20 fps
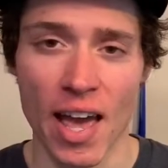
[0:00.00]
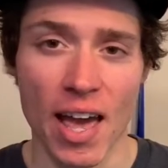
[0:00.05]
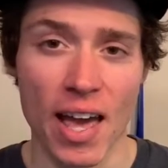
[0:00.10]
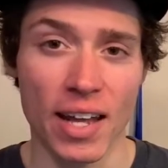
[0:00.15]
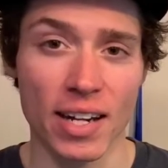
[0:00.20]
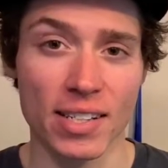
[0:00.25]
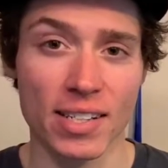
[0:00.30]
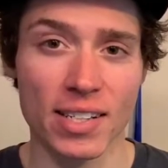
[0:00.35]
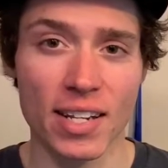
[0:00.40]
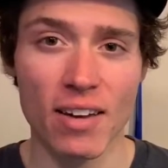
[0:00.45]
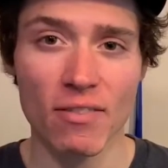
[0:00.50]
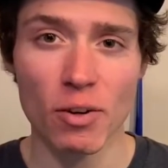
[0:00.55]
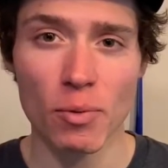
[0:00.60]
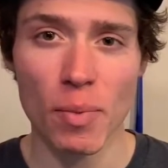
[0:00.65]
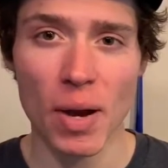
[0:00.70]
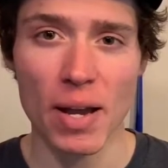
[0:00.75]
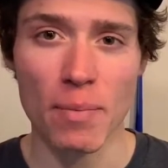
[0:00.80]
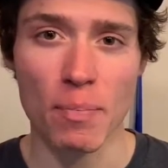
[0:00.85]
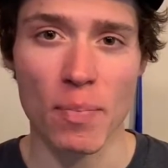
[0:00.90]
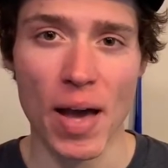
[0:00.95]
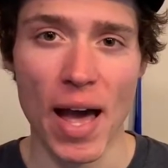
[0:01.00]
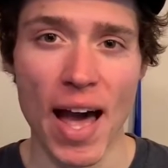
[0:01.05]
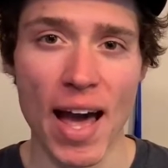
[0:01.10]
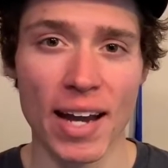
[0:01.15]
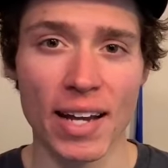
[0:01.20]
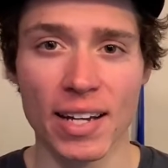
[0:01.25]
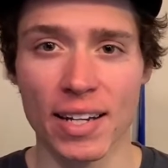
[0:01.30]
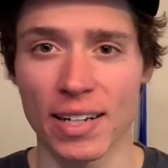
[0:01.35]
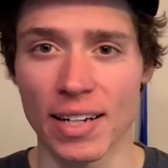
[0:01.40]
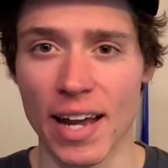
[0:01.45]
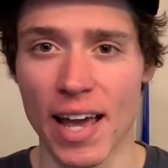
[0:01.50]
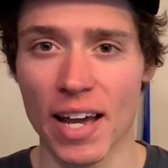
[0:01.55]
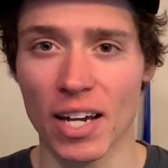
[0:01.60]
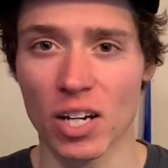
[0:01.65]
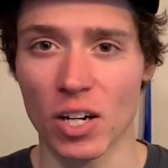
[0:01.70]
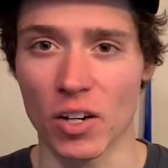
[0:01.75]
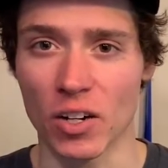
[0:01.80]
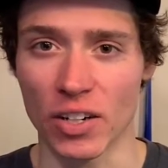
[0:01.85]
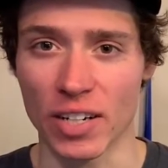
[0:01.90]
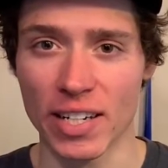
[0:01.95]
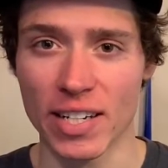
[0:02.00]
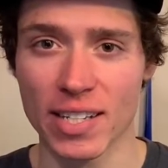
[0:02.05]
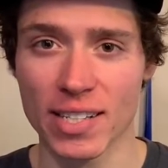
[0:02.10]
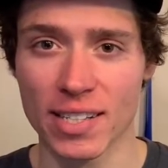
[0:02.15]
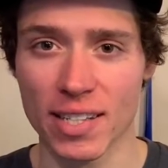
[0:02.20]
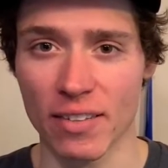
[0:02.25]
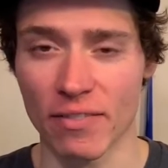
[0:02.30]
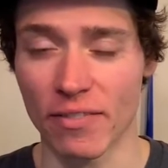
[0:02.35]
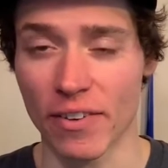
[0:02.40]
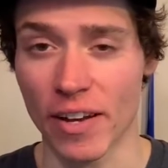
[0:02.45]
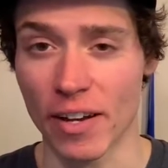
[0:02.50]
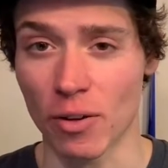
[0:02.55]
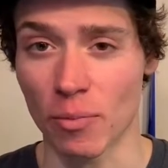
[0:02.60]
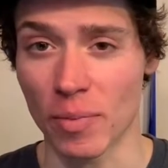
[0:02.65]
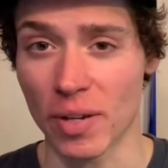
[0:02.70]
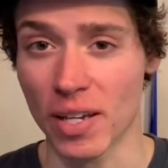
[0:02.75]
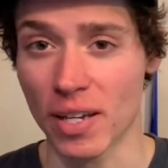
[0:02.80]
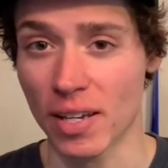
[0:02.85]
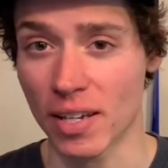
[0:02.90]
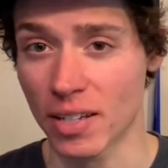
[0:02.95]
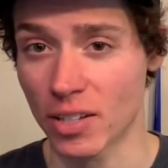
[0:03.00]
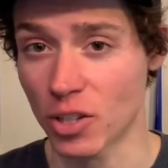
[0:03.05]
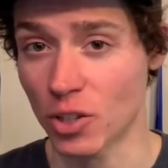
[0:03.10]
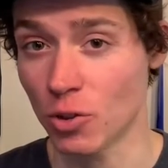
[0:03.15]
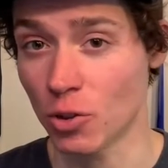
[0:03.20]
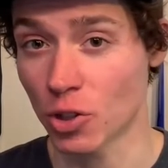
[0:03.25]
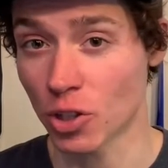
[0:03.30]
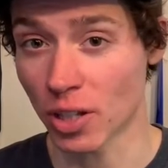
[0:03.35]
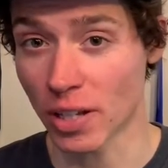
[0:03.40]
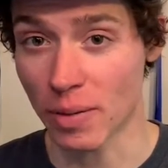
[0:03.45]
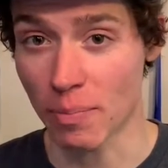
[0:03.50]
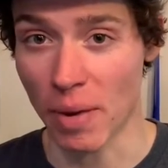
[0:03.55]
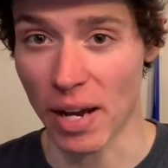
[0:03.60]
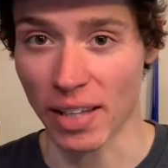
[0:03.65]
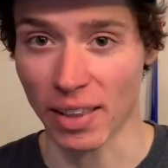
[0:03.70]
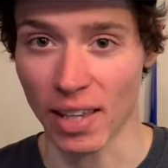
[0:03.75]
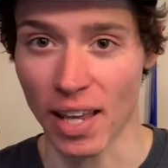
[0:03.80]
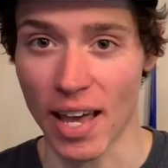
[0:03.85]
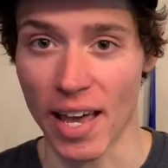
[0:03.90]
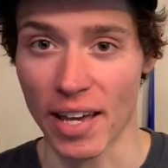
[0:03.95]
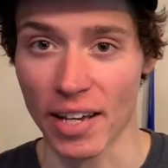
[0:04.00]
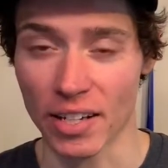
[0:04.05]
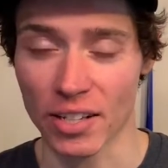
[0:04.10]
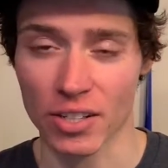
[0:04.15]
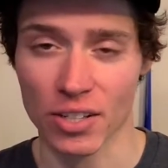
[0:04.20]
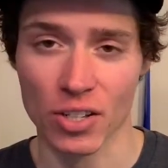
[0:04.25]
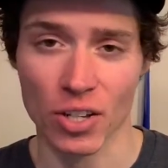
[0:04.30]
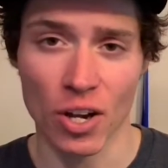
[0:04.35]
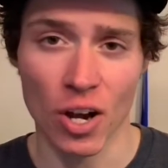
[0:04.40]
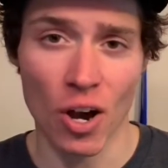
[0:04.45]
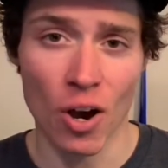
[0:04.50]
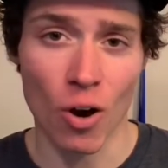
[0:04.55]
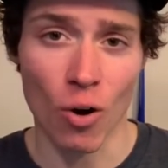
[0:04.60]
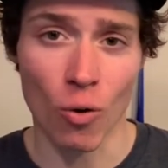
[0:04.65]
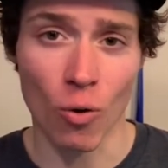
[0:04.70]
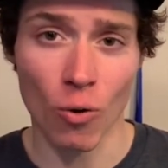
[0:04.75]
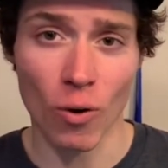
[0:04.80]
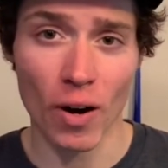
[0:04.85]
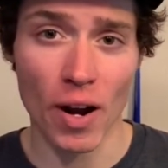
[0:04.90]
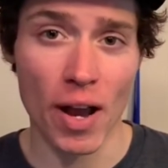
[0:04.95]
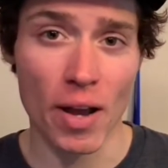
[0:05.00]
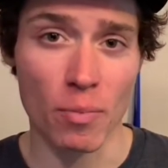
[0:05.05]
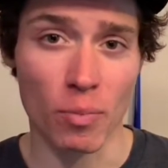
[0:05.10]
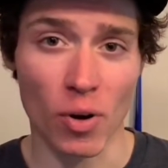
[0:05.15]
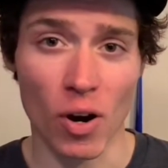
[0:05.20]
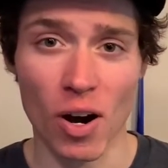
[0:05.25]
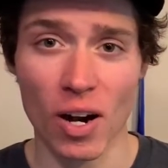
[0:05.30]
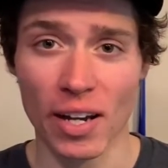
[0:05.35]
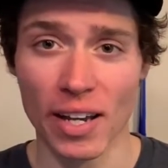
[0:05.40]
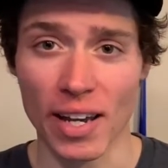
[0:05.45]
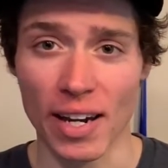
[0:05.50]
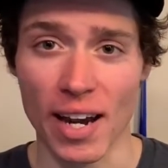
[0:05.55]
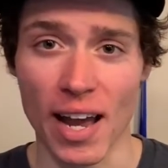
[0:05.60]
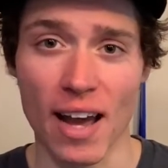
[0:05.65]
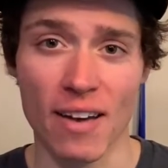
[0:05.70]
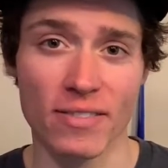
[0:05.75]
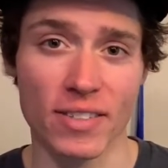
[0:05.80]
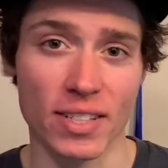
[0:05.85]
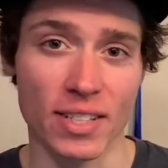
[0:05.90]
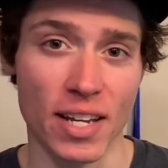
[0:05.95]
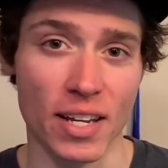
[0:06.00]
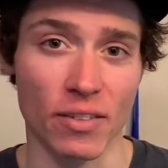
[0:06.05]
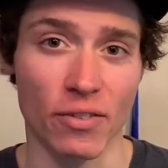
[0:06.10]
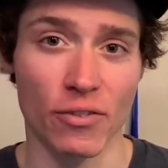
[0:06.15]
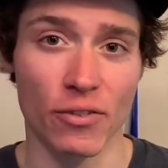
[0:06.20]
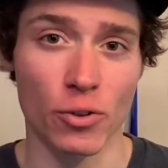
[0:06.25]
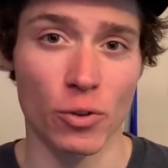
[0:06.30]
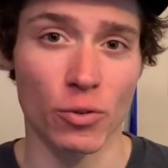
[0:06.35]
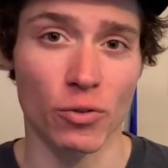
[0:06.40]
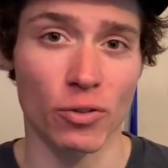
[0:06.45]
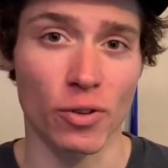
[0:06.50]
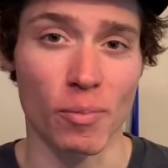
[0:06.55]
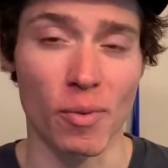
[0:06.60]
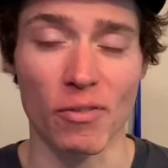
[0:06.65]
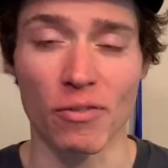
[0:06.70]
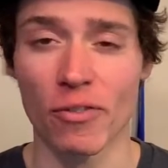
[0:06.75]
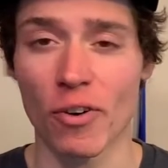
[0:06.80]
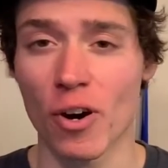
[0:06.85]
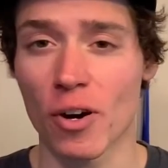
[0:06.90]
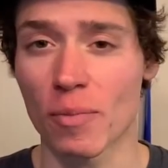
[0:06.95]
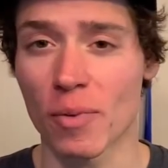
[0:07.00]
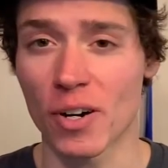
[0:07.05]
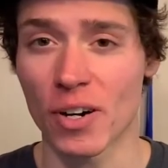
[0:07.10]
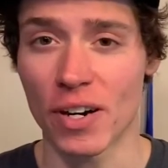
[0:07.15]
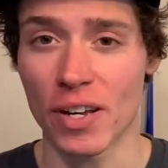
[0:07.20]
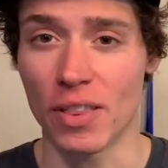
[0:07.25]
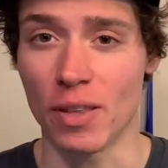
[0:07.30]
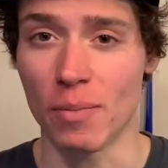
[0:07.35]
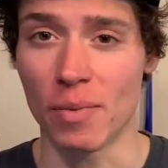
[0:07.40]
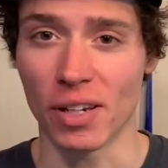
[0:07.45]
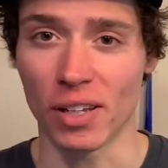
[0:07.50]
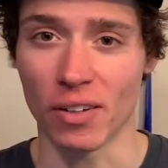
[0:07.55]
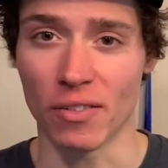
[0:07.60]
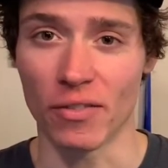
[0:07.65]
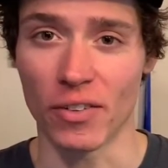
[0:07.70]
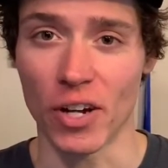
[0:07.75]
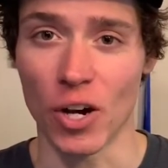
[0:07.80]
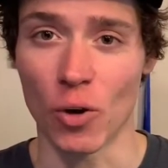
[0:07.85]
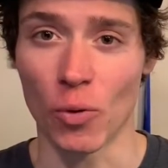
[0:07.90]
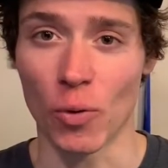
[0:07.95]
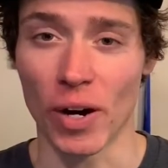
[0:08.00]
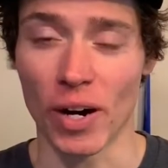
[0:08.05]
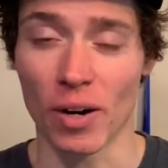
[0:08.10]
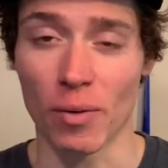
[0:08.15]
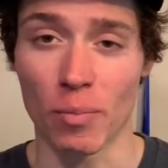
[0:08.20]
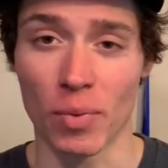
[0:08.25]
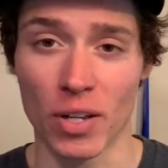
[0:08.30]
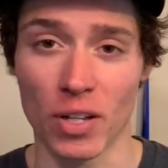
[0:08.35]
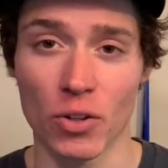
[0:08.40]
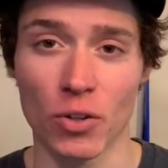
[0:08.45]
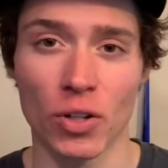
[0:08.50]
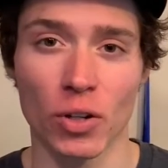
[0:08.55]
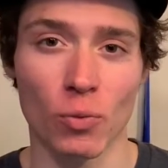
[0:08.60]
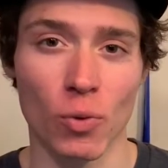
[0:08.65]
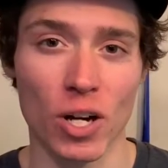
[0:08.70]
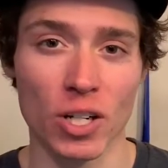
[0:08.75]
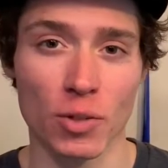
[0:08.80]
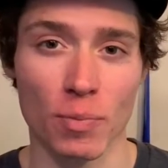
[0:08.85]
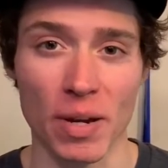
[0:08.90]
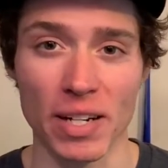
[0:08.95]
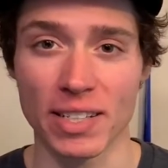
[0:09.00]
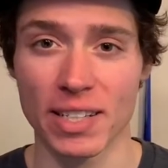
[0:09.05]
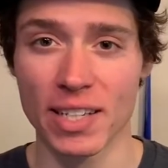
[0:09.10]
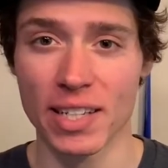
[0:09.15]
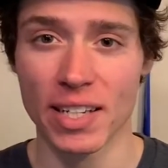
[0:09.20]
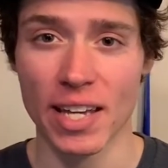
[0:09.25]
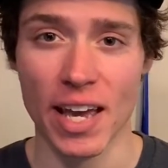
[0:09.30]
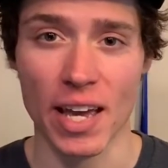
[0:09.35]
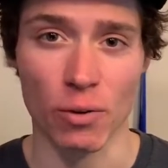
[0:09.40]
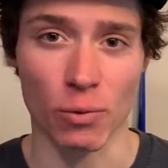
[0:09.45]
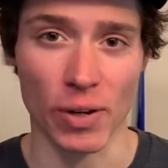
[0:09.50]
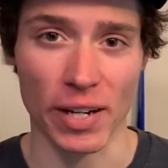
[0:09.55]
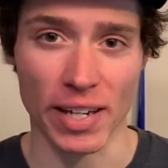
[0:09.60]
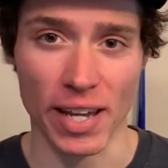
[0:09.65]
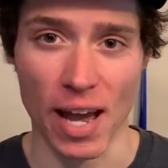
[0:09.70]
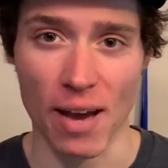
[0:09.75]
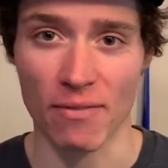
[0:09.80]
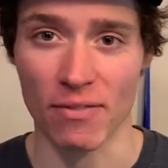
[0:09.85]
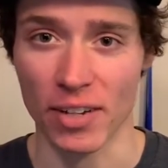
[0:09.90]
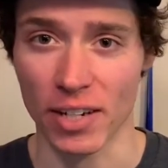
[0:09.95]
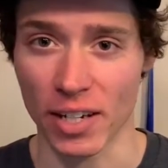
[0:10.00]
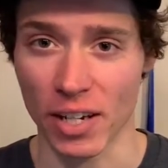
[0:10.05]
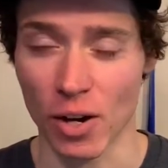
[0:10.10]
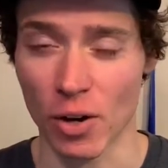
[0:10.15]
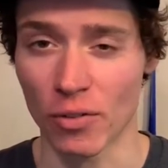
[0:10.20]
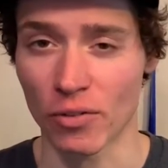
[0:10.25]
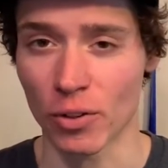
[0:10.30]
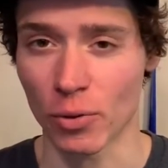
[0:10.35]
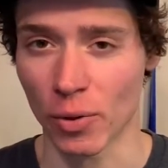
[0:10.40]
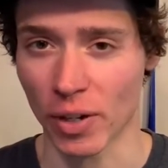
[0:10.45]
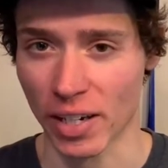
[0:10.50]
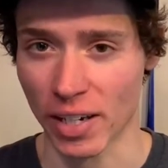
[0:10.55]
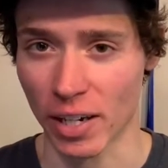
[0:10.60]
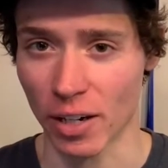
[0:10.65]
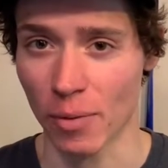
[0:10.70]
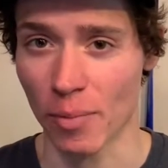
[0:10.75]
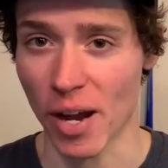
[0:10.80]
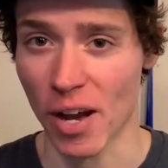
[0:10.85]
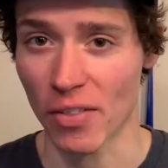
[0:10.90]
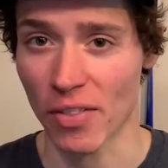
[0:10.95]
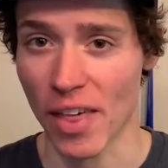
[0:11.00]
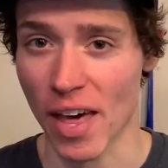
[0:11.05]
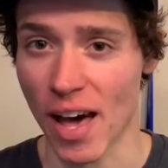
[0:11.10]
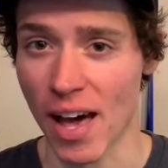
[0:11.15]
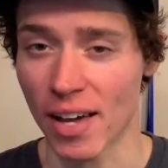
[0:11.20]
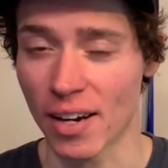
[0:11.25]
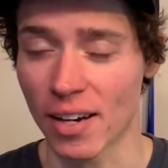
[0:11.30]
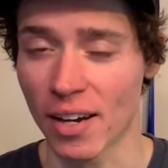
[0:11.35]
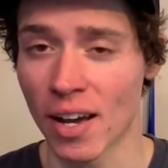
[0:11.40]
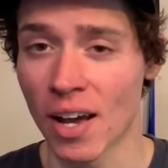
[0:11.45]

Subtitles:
And it's never my back, neck, or knees that fail me, it's usually my legs. Or I bonk and have to take food from a farmer in the middle of nowhere, but you can watch my DK recap video if you want to hear about that.